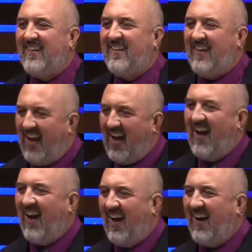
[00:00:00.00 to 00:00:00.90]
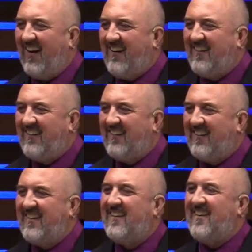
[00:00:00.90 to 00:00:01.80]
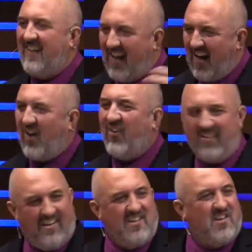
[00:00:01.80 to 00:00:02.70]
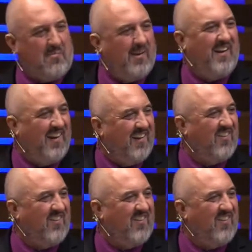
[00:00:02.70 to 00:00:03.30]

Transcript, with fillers: yeah, now the teaching begins.